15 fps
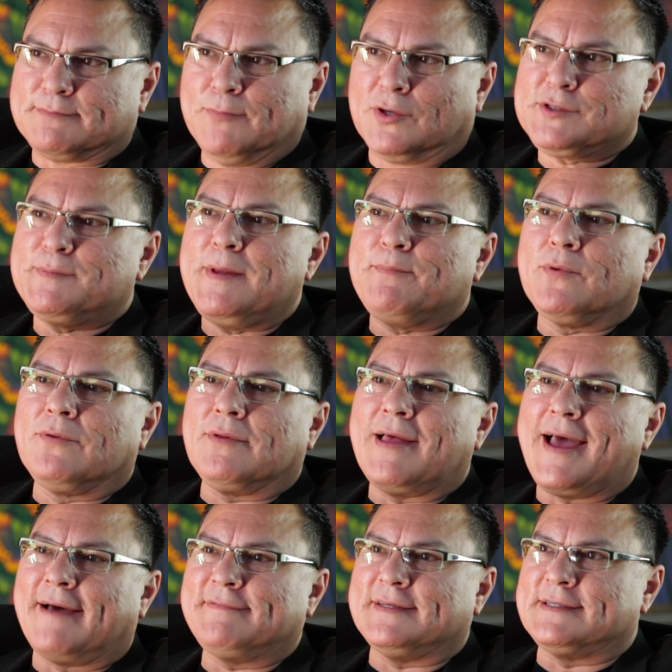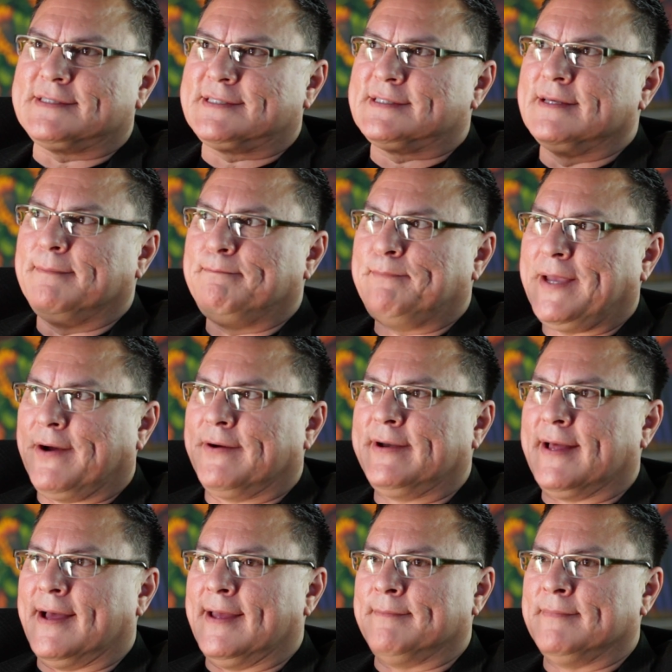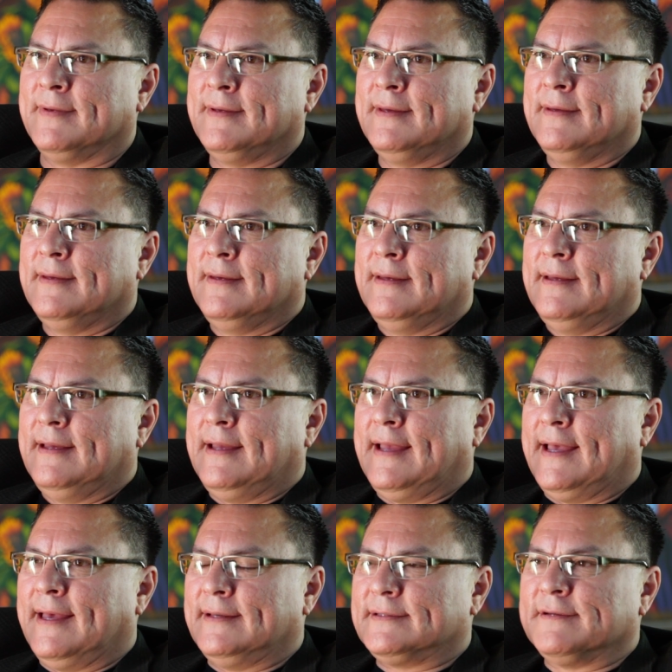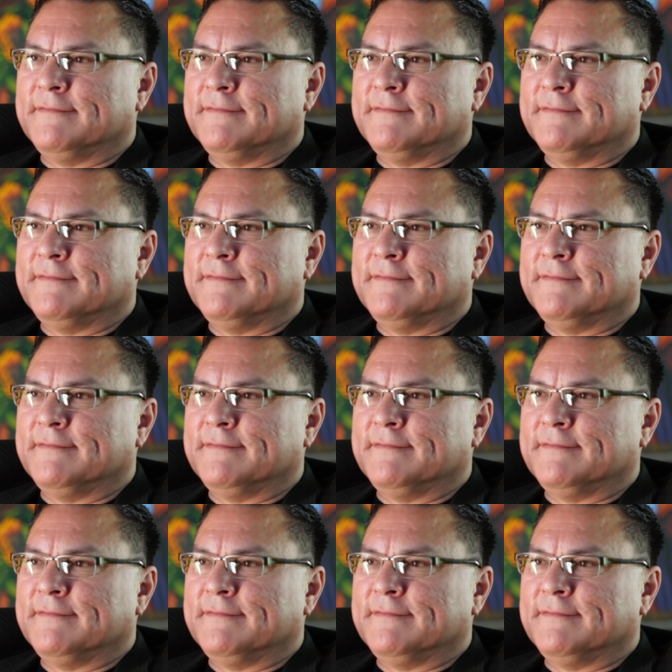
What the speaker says: Most people have this paradigm and